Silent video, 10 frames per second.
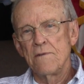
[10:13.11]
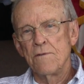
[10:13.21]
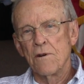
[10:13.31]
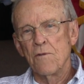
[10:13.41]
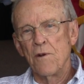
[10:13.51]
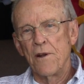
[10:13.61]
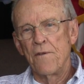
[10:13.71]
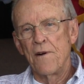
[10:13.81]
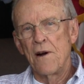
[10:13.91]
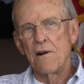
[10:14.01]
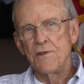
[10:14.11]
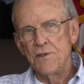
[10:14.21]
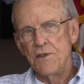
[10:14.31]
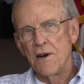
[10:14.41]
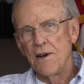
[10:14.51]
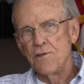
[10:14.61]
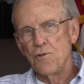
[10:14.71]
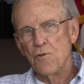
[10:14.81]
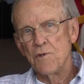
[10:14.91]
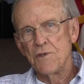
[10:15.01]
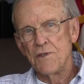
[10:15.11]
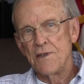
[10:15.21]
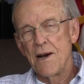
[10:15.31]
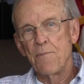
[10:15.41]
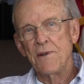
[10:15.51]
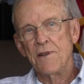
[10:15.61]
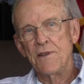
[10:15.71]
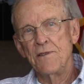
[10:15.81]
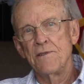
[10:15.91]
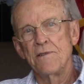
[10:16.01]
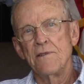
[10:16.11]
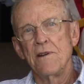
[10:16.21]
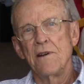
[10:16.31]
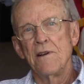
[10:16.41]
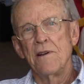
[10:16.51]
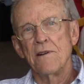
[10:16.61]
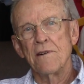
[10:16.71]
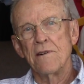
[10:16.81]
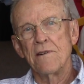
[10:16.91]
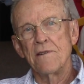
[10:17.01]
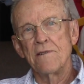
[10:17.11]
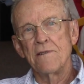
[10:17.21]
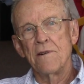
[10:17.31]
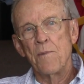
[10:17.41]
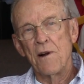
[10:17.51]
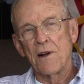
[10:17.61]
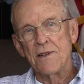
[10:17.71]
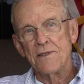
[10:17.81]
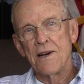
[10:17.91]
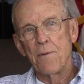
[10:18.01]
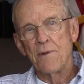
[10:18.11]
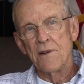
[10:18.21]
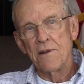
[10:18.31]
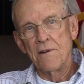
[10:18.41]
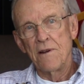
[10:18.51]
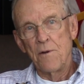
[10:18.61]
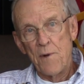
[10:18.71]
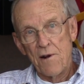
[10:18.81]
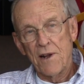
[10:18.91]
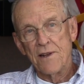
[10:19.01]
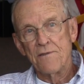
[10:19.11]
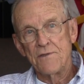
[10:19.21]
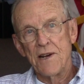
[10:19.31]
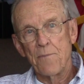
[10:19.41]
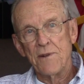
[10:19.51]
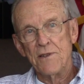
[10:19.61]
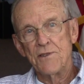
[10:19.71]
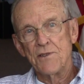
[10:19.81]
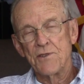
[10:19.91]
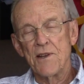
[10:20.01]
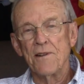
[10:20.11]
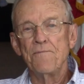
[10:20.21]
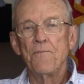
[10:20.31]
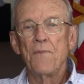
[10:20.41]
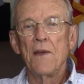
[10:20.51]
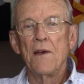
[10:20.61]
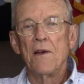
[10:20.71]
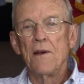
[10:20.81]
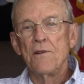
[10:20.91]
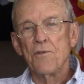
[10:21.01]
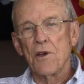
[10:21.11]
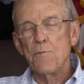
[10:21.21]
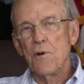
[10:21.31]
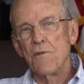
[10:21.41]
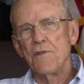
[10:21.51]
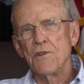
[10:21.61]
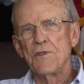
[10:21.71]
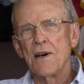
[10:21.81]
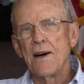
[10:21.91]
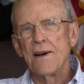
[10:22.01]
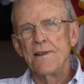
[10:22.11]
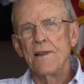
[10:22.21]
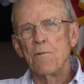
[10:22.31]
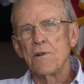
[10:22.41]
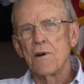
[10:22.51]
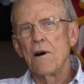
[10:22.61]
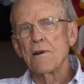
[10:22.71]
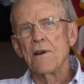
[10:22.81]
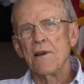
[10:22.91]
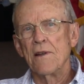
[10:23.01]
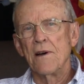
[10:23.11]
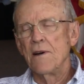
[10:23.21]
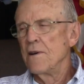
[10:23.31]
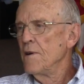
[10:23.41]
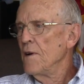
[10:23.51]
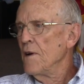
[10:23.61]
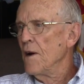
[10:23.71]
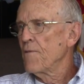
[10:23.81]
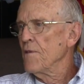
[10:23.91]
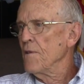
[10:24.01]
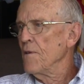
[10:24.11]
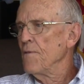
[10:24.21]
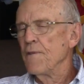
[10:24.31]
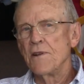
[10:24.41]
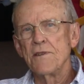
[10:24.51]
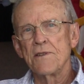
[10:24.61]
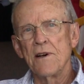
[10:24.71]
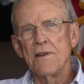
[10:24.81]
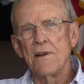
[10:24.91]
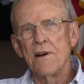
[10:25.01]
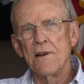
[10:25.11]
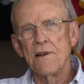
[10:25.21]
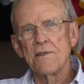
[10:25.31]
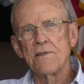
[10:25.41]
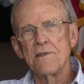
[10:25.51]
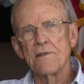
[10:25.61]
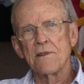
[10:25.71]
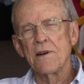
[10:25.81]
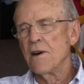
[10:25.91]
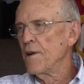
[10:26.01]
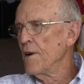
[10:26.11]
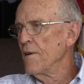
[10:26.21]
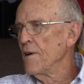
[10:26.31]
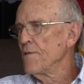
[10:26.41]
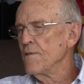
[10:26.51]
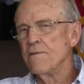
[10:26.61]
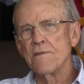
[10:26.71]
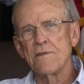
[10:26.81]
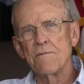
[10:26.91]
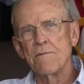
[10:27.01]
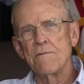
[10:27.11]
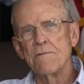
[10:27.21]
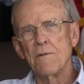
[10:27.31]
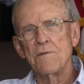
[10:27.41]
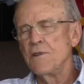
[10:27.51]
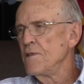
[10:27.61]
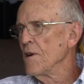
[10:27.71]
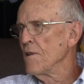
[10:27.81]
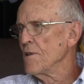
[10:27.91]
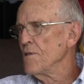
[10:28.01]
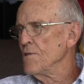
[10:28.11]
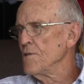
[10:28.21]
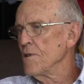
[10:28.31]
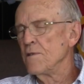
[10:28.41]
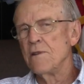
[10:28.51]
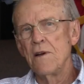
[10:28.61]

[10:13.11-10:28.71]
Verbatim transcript: took one of our GIs, who was a Japanese, uh, American, Japan, American of Japanese descent, took him over to the side and they were talking and I, after they finished, I, I asked this guy on our outfit, I said, what was he telling me? He says,